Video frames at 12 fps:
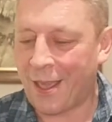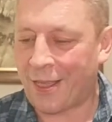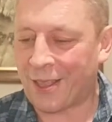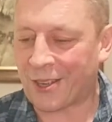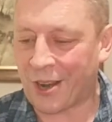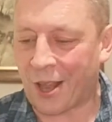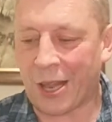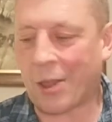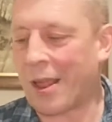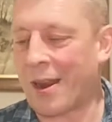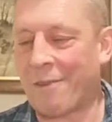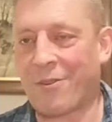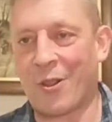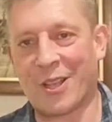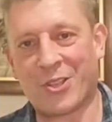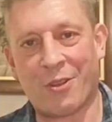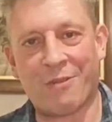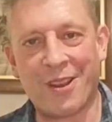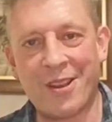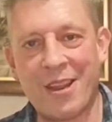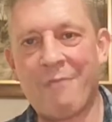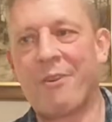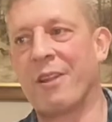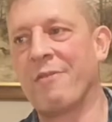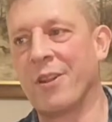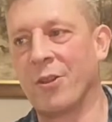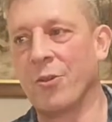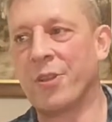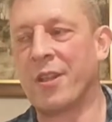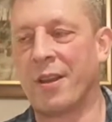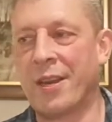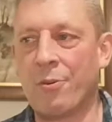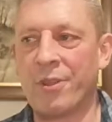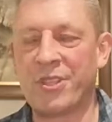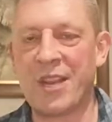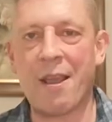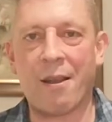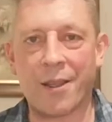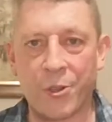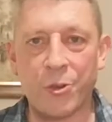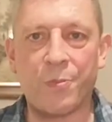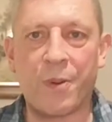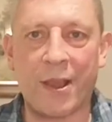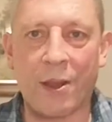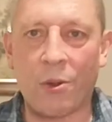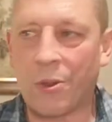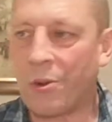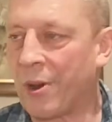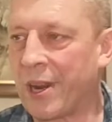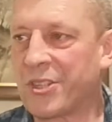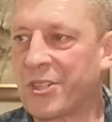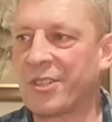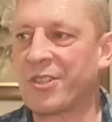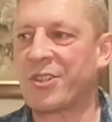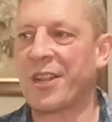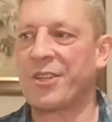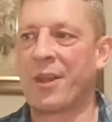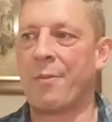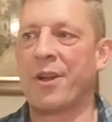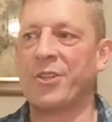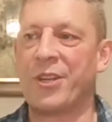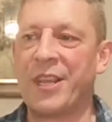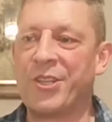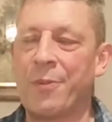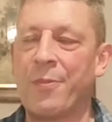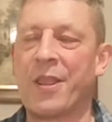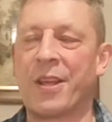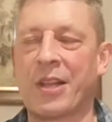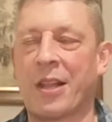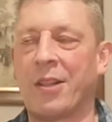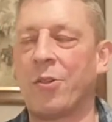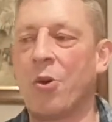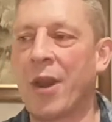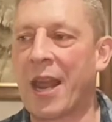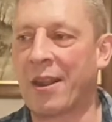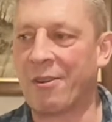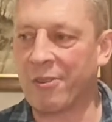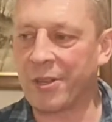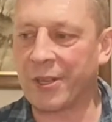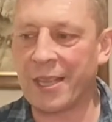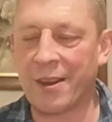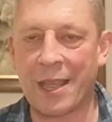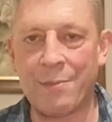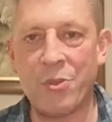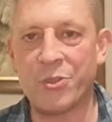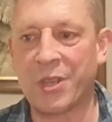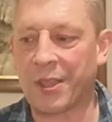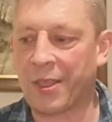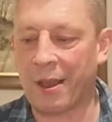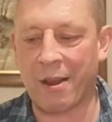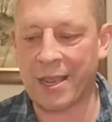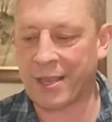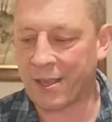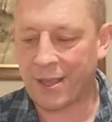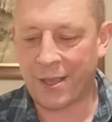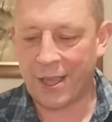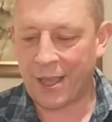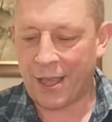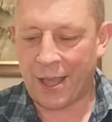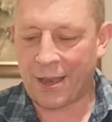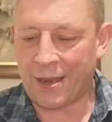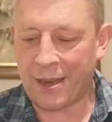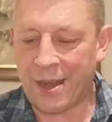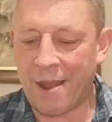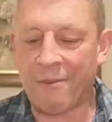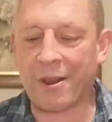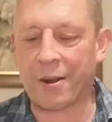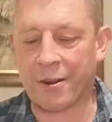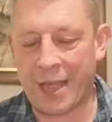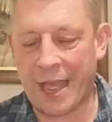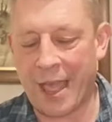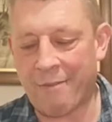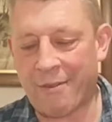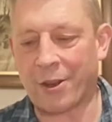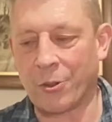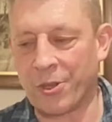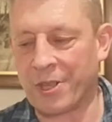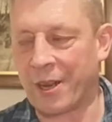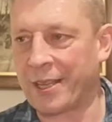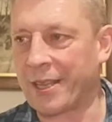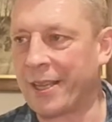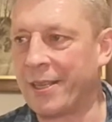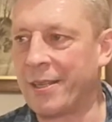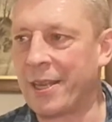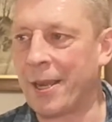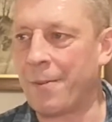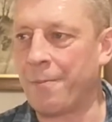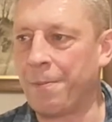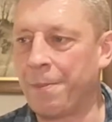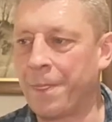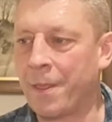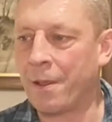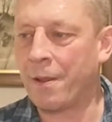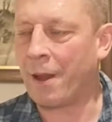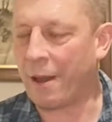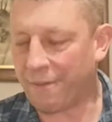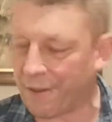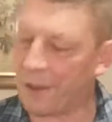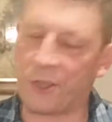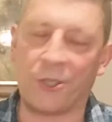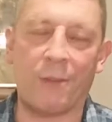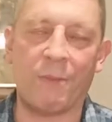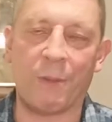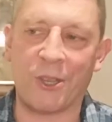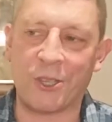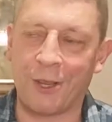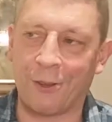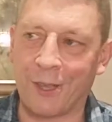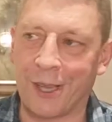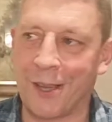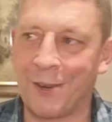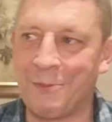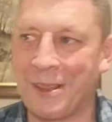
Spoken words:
there's an awful lot of stuff I'd never even looked at. Now, it's not good by all honest stretch of imagination, but there's a lot of really great music that I'd never ever looked at, and I feel ashamed of myself, you can,